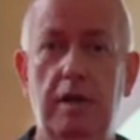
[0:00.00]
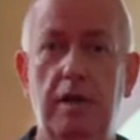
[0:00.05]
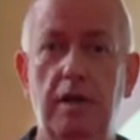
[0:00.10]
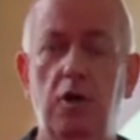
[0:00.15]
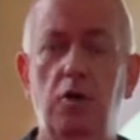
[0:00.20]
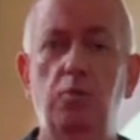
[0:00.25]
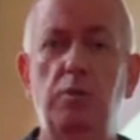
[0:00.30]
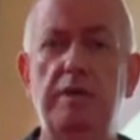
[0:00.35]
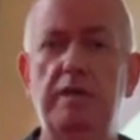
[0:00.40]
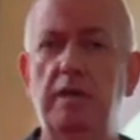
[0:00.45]

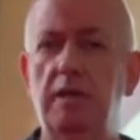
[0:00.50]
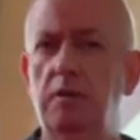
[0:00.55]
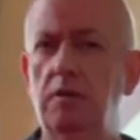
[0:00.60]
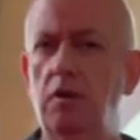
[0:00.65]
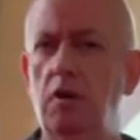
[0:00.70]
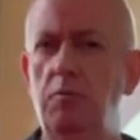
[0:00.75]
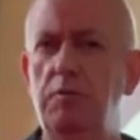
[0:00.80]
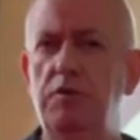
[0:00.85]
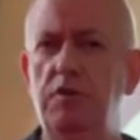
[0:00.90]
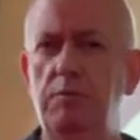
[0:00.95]
We deal a lot
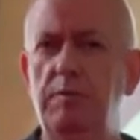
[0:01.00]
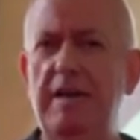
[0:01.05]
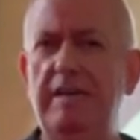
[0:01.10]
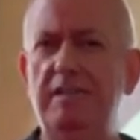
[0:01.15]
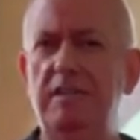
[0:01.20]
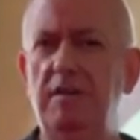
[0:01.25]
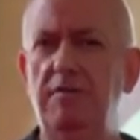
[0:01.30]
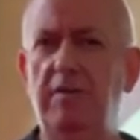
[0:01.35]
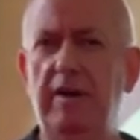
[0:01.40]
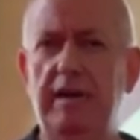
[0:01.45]
with
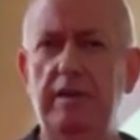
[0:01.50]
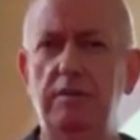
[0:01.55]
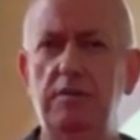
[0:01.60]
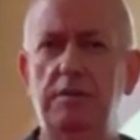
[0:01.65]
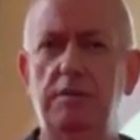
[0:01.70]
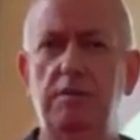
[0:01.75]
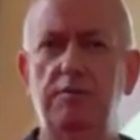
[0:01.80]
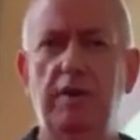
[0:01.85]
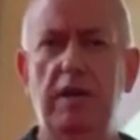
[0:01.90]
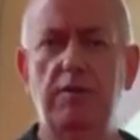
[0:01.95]
domestic violence
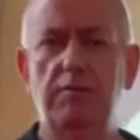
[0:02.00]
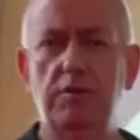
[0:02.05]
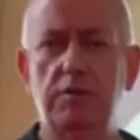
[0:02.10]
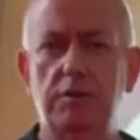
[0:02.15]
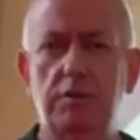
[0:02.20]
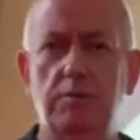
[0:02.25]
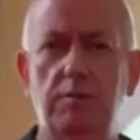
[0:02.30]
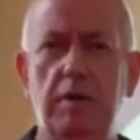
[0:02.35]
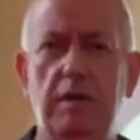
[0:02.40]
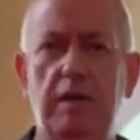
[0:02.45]
survivors,
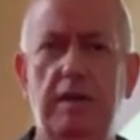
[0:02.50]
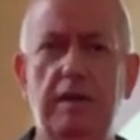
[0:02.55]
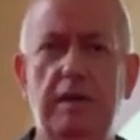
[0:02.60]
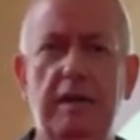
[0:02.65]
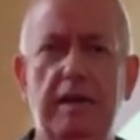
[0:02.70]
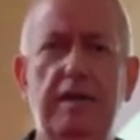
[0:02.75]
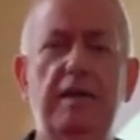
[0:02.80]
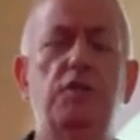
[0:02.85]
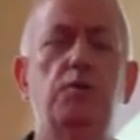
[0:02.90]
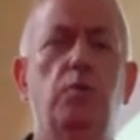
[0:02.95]

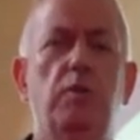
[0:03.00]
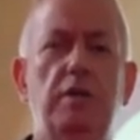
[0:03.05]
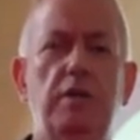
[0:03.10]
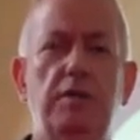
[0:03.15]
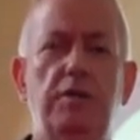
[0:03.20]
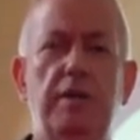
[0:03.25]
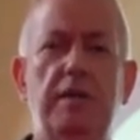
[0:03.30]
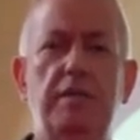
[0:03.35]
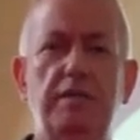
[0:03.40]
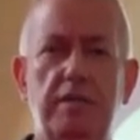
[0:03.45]
and that's one of
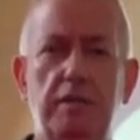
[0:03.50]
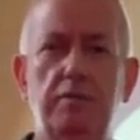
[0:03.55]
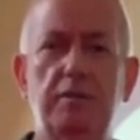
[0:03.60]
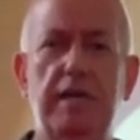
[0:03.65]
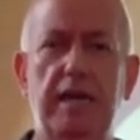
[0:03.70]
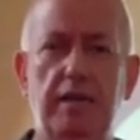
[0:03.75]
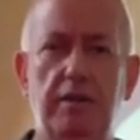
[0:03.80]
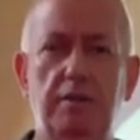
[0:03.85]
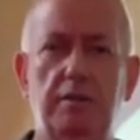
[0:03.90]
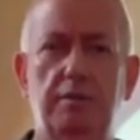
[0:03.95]
the things they'll
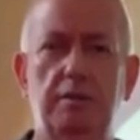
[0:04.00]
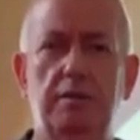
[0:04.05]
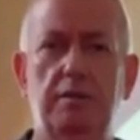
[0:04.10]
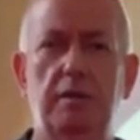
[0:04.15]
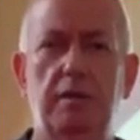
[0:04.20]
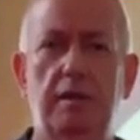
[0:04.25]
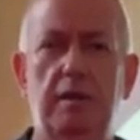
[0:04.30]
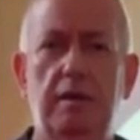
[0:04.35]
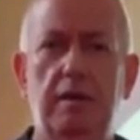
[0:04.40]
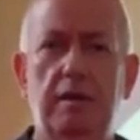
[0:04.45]
tell us,
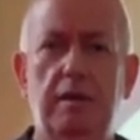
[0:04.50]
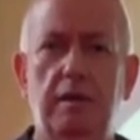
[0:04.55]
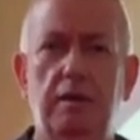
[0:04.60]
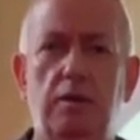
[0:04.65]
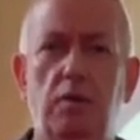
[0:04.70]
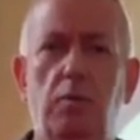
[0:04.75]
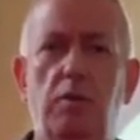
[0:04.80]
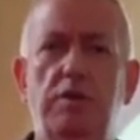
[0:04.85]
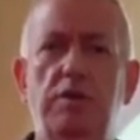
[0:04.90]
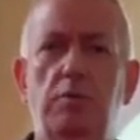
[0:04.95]

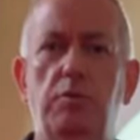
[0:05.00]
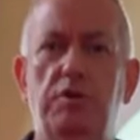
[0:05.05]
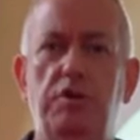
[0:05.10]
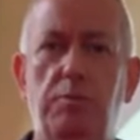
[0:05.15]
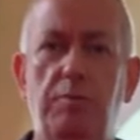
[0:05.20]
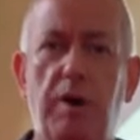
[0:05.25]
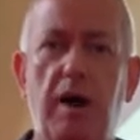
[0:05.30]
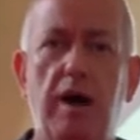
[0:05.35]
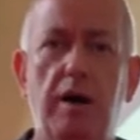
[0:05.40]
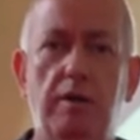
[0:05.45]
that when they're with a
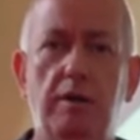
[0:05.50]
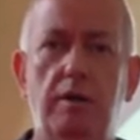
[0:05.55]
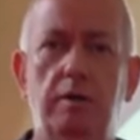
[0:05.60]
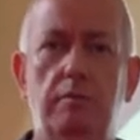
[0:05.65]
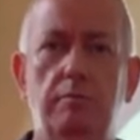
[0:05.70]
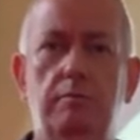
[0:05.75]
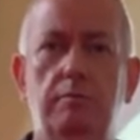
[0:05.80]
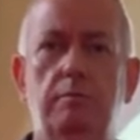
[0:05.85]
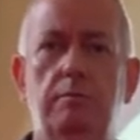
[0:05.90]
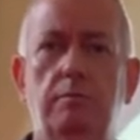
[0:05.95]
partner,
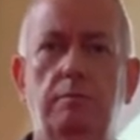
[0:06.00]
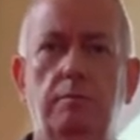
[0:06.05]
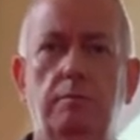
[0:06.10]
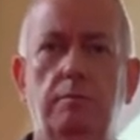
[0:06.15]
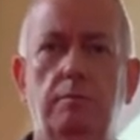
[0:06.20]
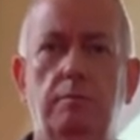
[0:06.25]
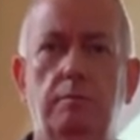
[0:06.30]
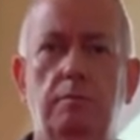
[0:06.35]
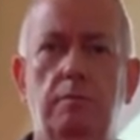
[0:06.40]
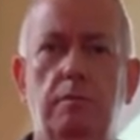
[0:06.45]

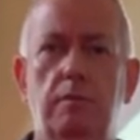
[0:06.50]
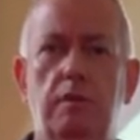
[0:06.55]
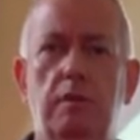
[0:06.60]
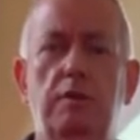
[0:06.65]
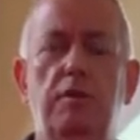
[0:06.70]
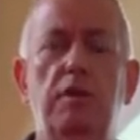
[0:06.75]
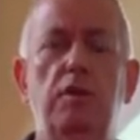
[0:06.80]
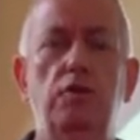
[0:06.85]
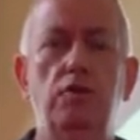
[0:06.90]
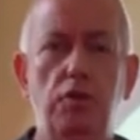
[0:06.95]

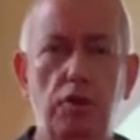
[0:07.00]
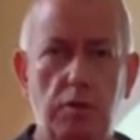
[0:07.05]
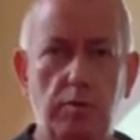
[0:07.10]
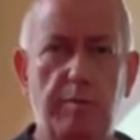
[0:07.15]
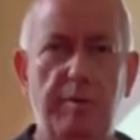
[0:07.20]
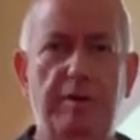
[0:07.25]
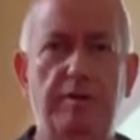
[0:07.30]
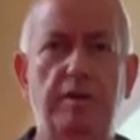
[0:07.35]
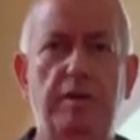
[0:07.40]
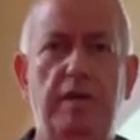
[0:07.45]
they knew they were
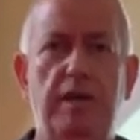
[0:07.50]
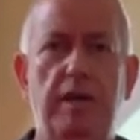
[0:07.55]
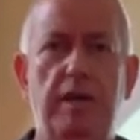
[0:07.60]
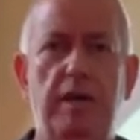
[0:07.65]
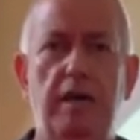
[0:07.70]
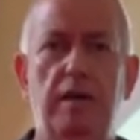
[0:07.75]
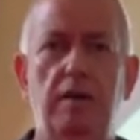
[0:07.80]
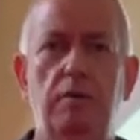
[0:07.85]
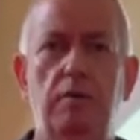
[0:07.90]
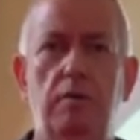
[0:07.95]
about to get
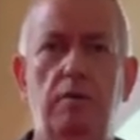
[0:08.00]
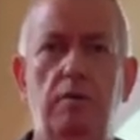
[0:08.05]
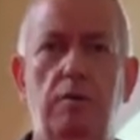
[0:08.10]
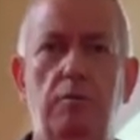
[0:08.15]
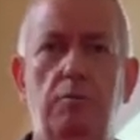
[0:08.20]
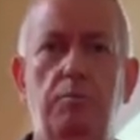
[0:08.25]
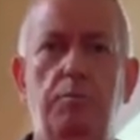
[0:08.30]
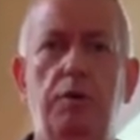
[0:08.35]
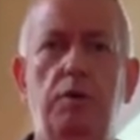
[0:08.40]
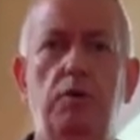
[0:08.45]

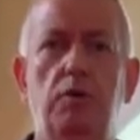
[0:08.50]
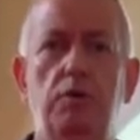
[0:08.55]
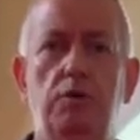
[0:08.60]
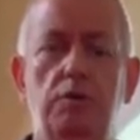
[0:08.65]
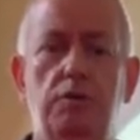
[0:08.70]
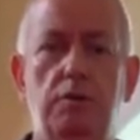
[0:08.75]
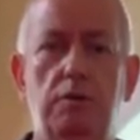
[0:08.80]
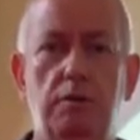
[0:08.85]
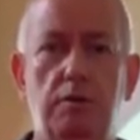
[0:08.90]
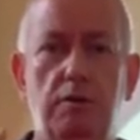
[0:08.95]
hit
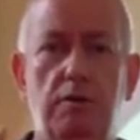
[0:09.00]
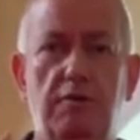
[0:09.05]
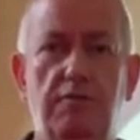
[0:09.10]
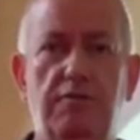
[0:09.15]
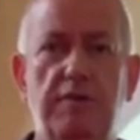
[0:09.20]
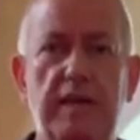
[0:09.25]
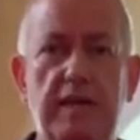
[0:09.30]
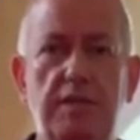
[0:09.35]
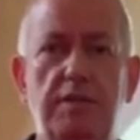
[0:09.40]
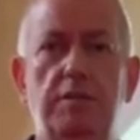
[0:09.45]
because their
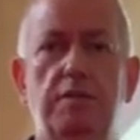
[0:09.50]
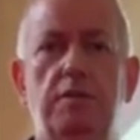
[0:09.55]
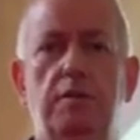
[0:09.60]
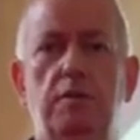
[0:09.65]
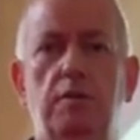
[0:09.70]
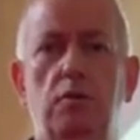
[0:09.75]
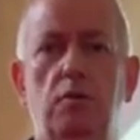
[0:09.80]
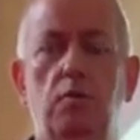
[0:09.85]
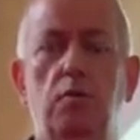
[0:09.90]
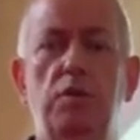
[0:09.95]
face
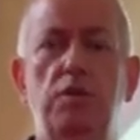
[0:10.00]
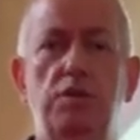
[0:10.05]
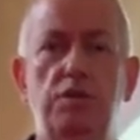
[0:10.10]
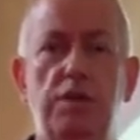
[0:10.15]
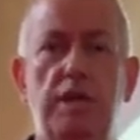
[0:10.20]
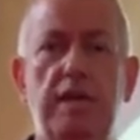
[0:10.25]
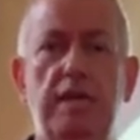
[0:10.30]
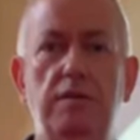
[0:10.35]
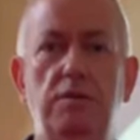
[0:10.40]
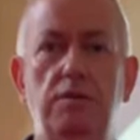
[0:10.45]
would
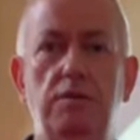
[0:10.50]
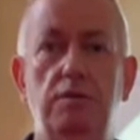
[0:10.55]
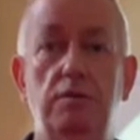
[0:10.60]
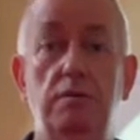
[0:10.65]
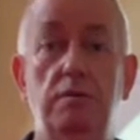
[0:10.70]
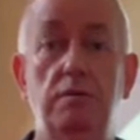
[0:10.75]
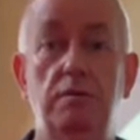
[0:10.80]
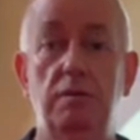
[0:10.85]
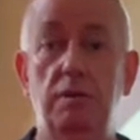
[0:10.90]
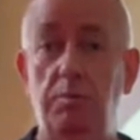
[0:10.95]
change
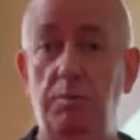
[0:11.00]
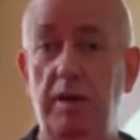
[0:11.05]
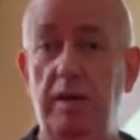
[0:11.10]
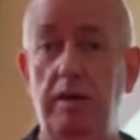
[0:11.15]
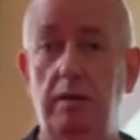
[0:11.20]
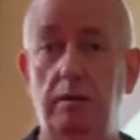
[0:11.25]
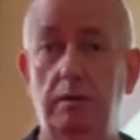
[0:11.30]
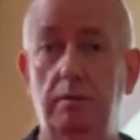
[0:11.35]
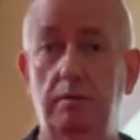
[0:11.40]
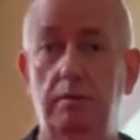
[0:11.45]
to pale,
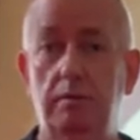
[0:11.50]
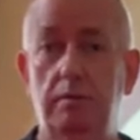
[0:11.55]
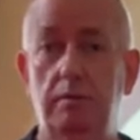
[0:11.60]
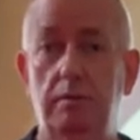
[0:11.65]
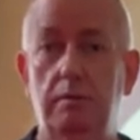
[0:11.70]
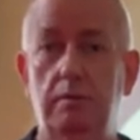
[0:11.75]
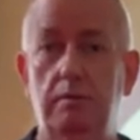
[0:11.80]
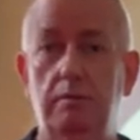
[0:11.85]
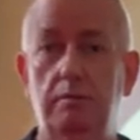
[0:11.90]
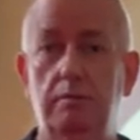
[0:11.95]

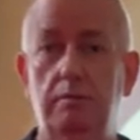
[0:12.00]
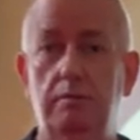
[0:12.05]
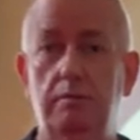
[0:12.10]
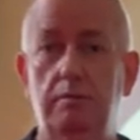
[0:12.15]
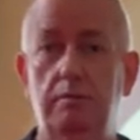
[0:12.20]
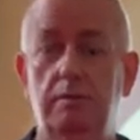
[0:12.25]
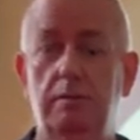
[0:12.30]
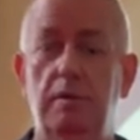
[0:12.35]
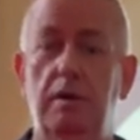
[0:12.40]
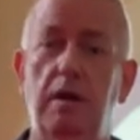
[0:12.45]

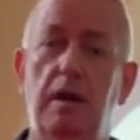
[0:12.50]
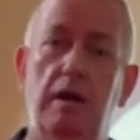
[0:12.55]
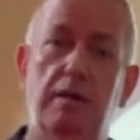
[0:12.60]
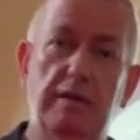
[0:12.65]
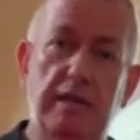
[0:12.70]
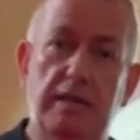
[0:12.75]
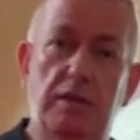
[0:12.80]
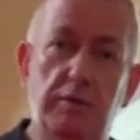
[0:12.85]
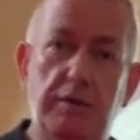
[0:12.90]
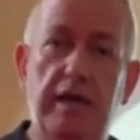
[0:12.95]
and then
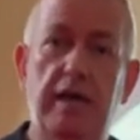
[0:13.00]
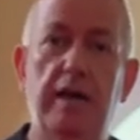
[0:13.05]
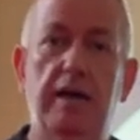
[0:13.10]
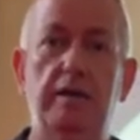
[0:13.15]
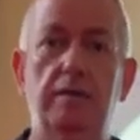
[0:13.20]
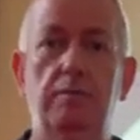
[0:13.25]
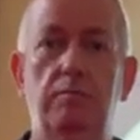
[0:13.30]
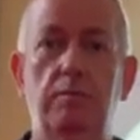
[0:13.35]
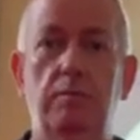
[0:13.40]
they would hit him.